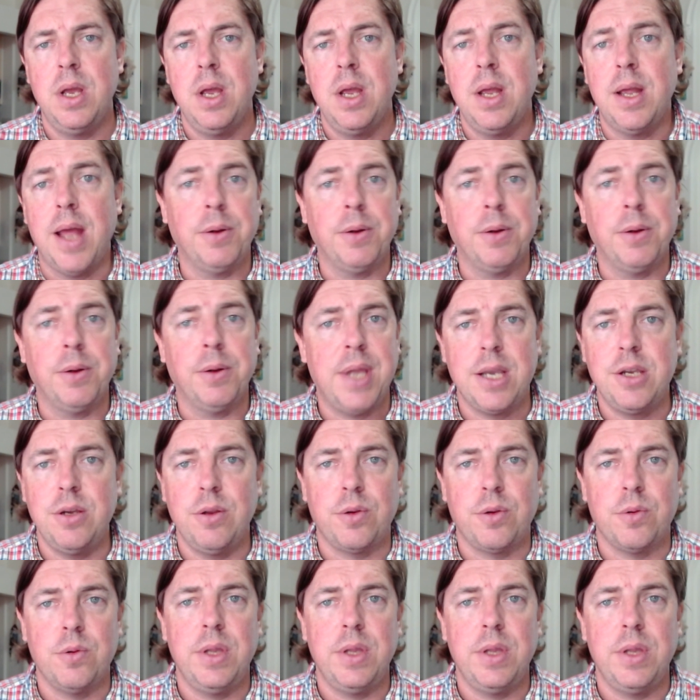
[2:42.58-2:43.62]
I'll take you
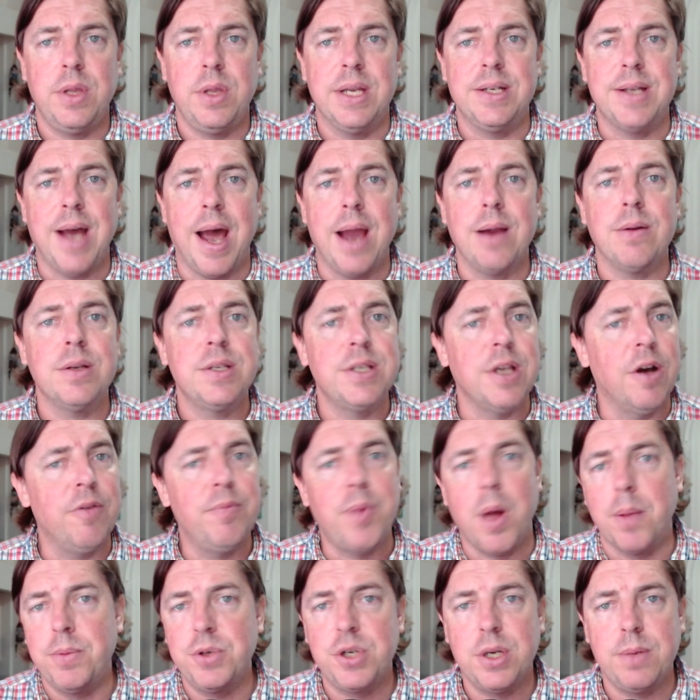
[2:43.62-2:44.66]
through the entire
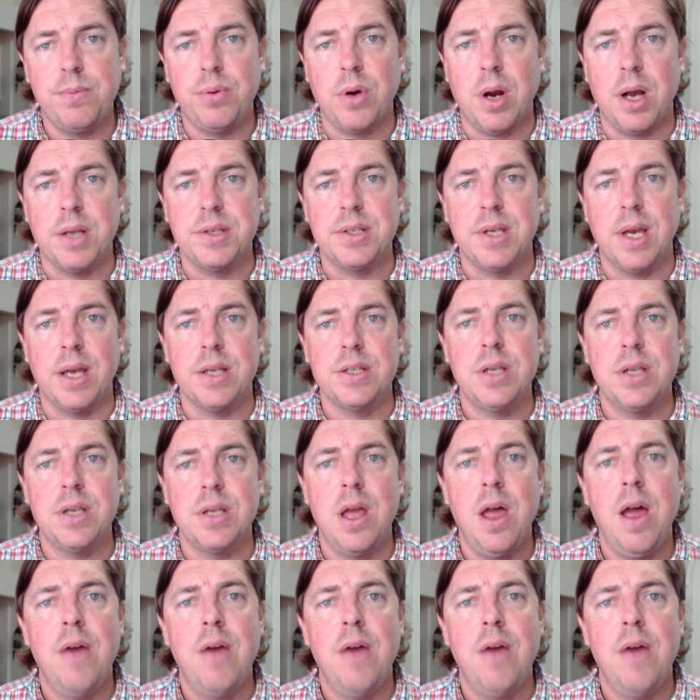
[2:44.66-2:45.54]
self-publishing process